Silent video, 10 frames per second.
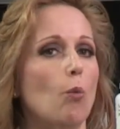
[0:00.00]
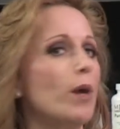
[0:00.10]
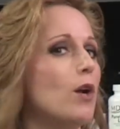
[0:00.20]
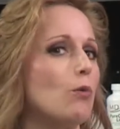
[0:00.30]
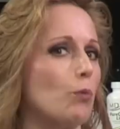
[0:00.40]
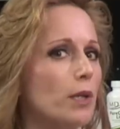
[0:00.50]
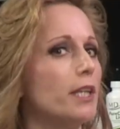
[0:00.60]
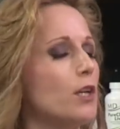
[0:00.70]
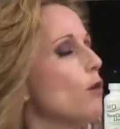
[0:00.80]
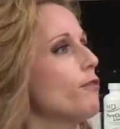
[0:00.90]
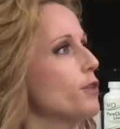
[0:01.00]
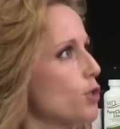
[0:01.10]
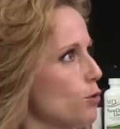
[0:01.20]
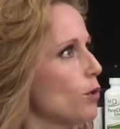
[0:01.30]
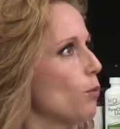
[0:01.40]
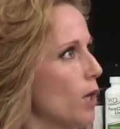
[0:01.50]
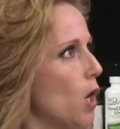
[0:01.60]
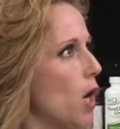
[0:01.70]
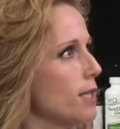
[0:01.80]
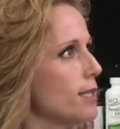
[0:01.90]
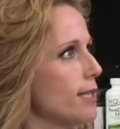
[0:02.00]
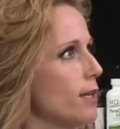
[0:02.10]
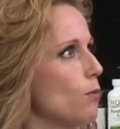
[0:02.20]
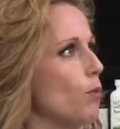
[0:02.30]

We don't really know for sure what causes it.